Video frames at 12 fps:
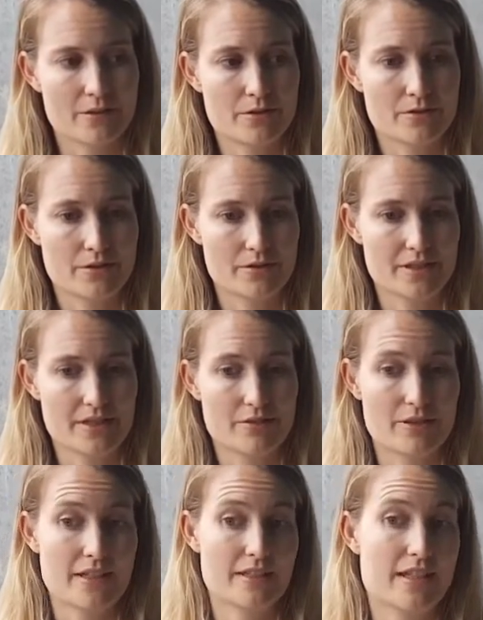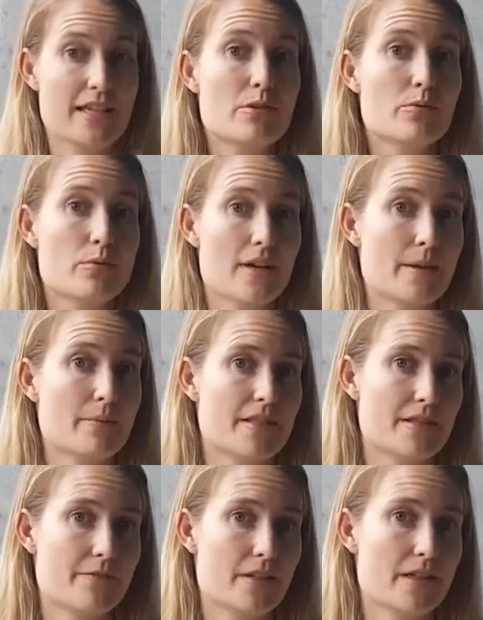you're going to create an equal
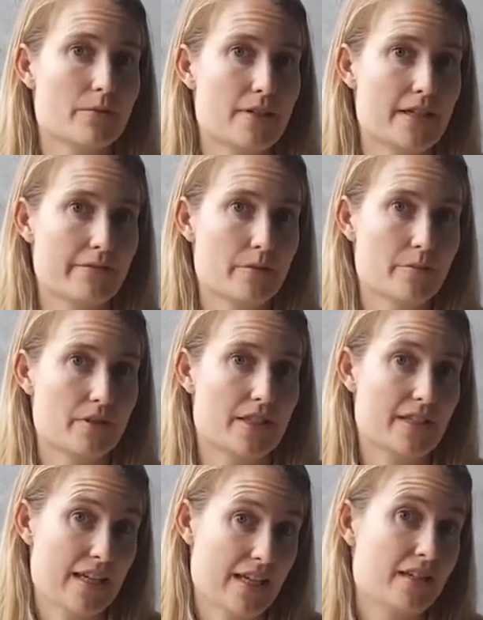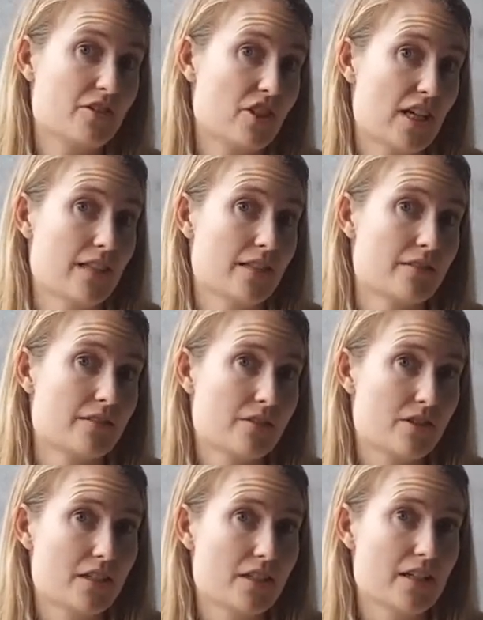atmosphere where everybody can
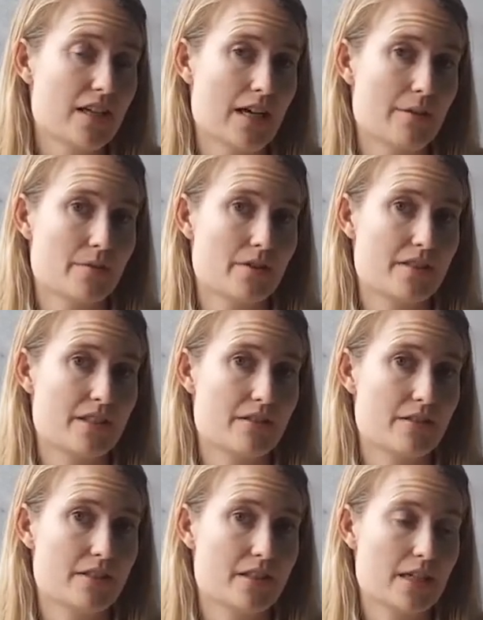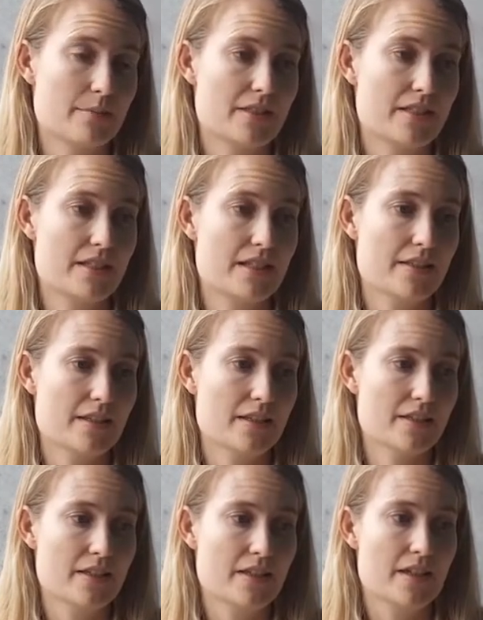challenge those stereotypes
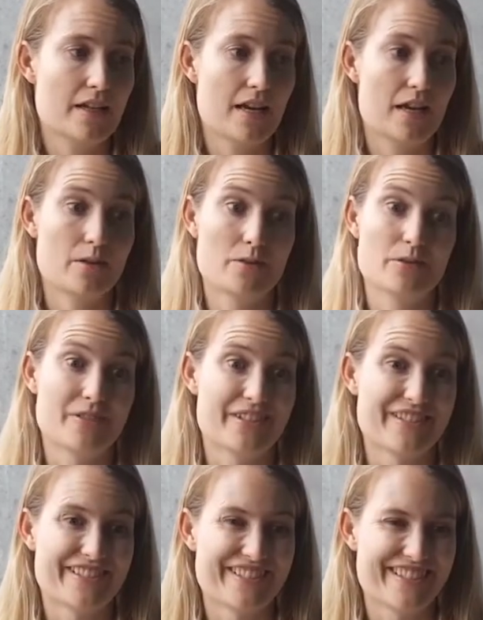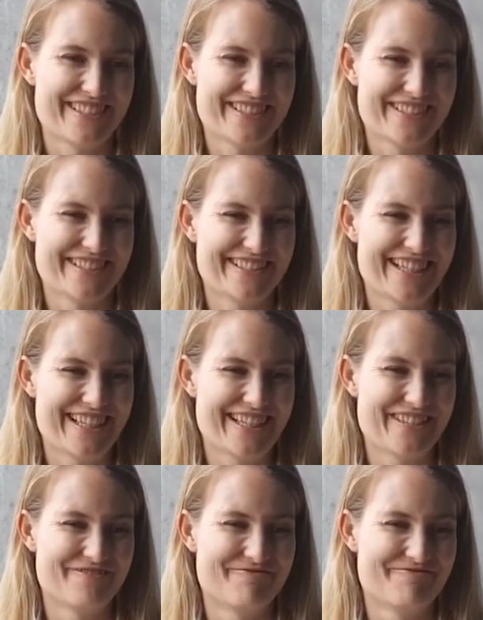together, how you're going to
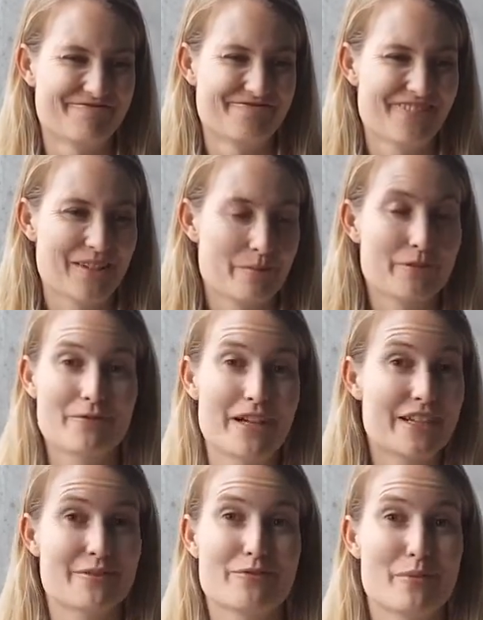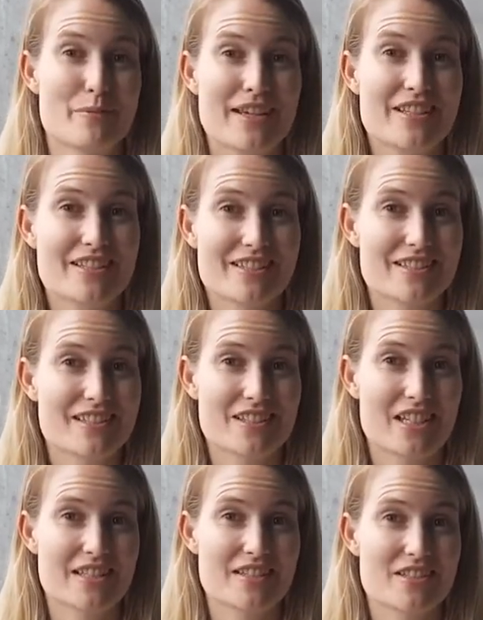provide information that
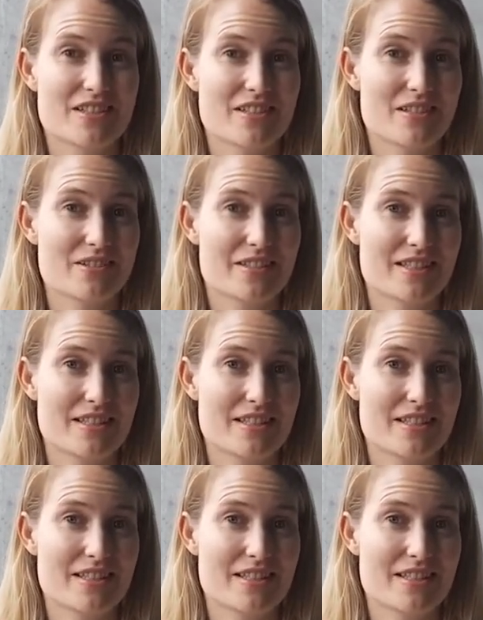challenges those